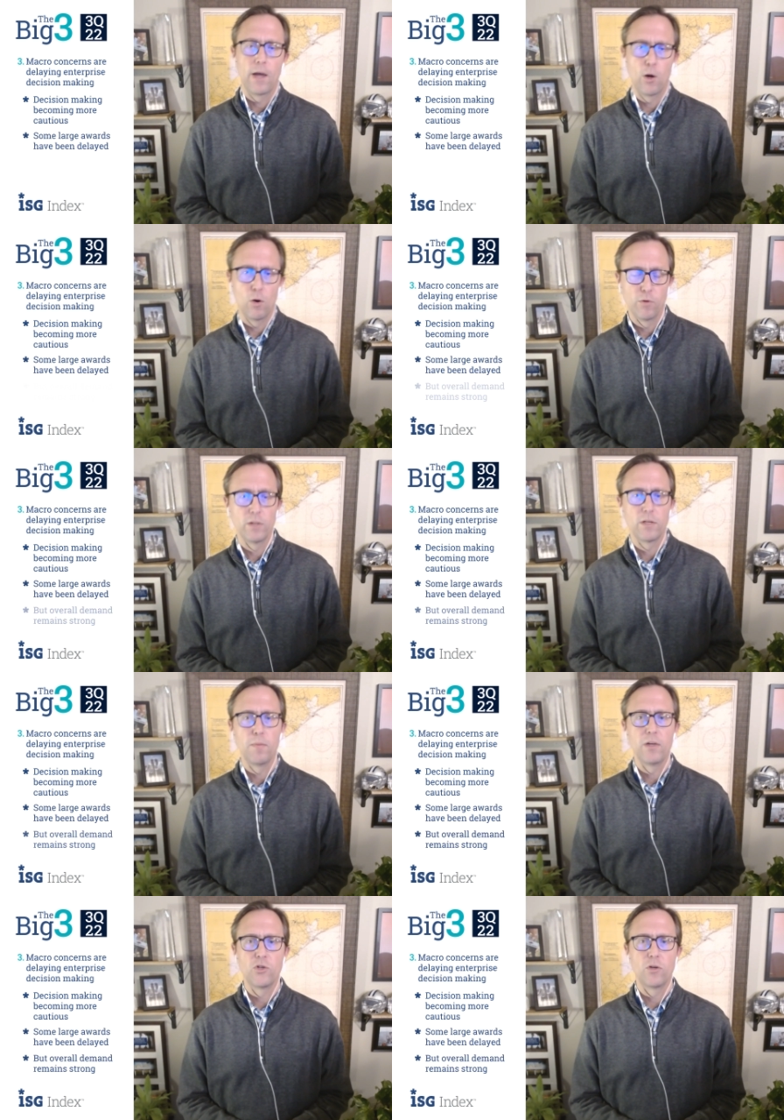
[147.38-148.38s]
However, as
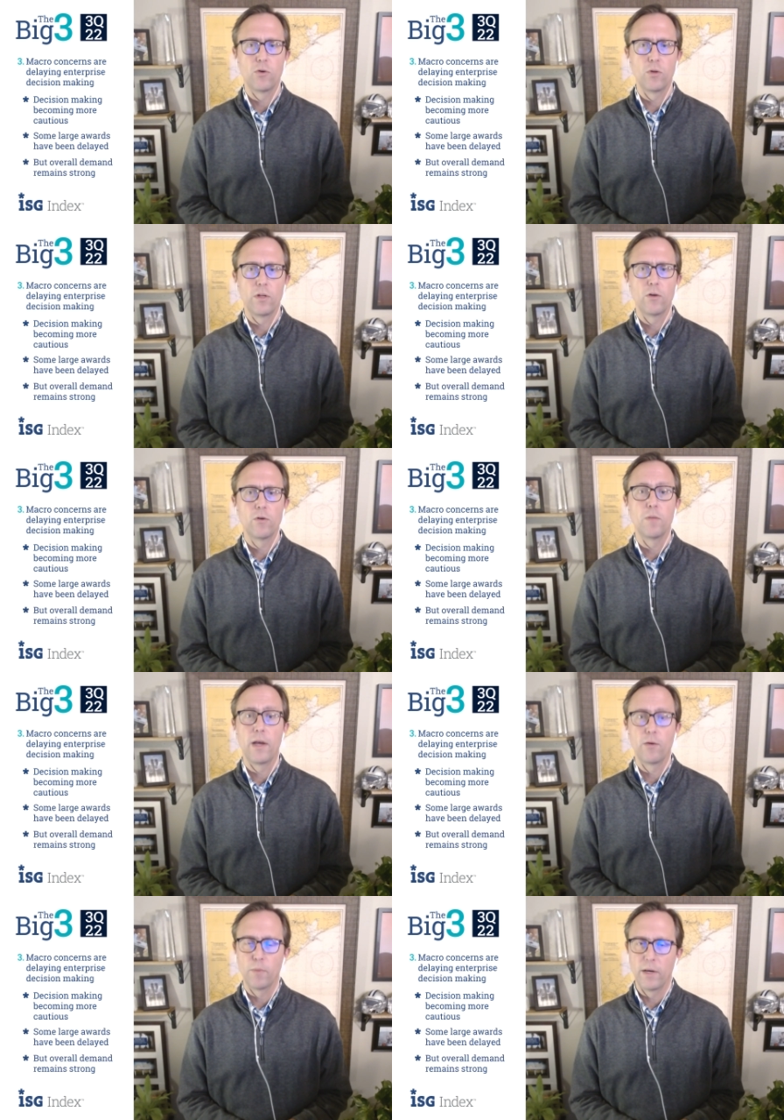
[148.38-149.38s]
I mentioned earlier,
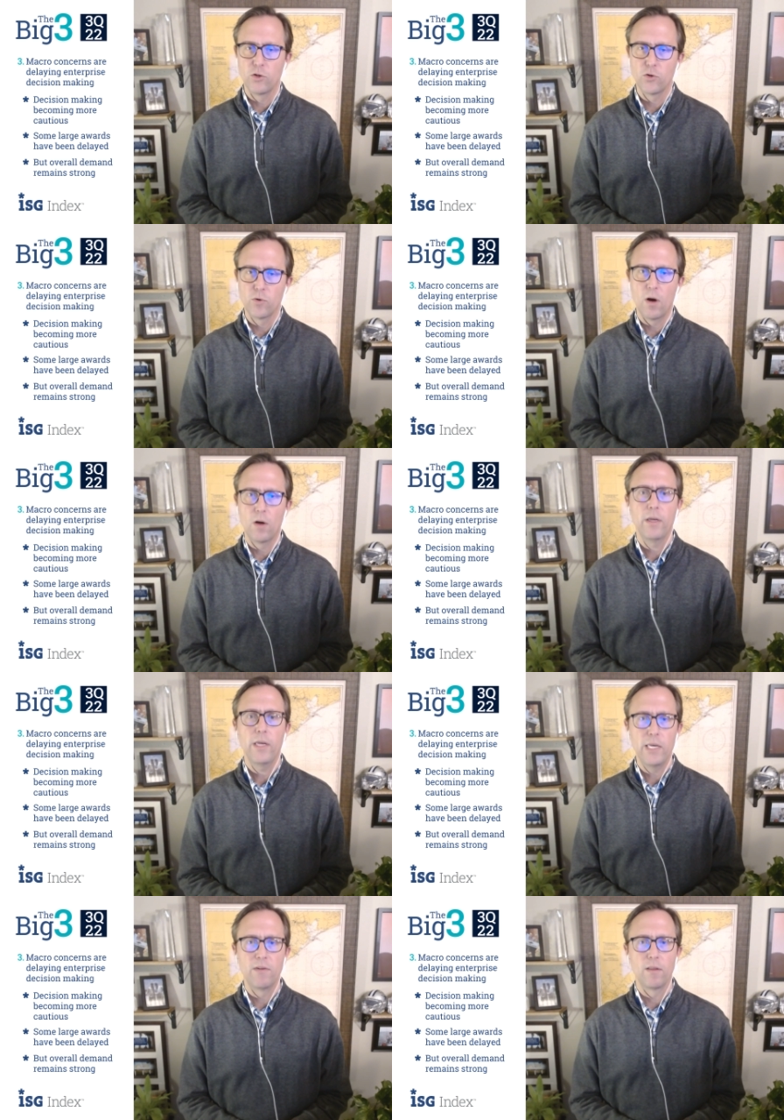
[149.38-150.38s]
demand remains
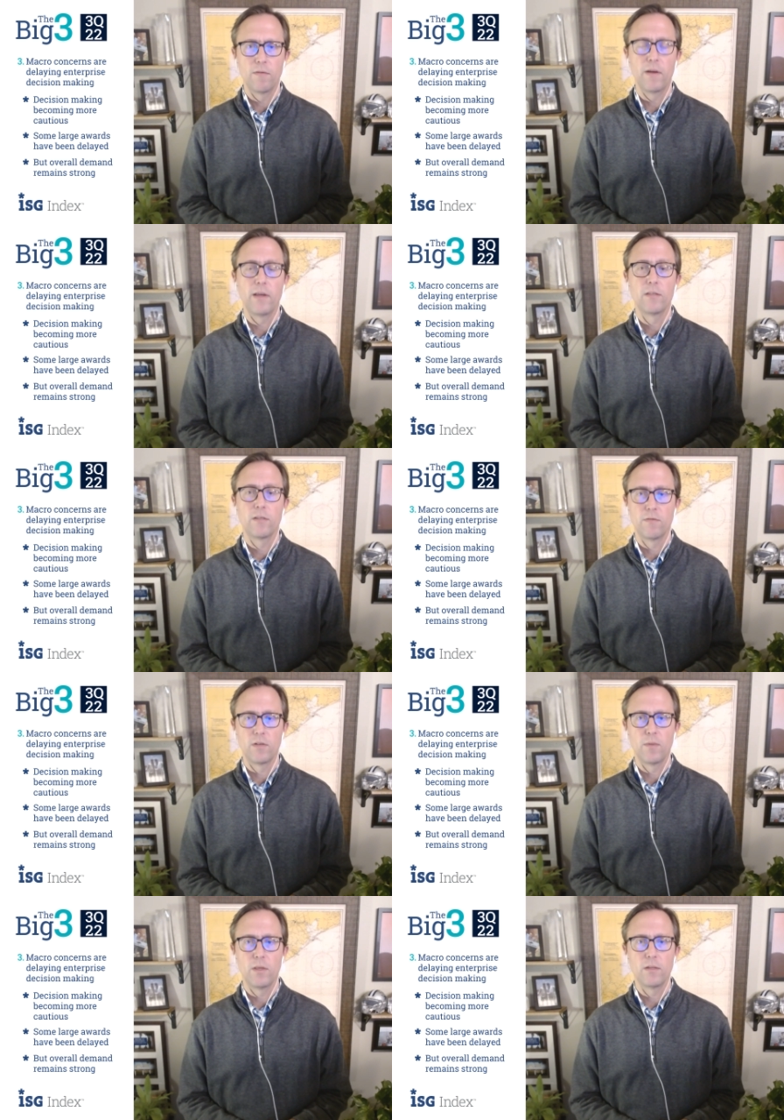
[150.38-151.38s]
strong even in the face
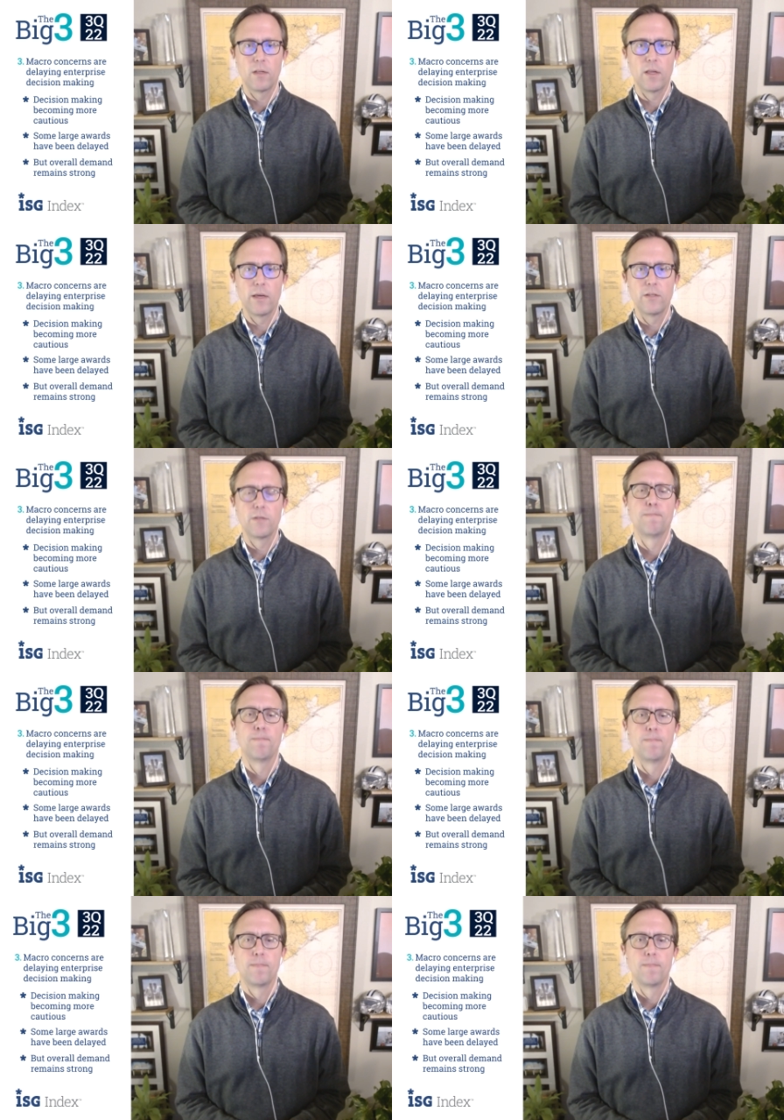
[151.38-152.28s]
of some of these delays.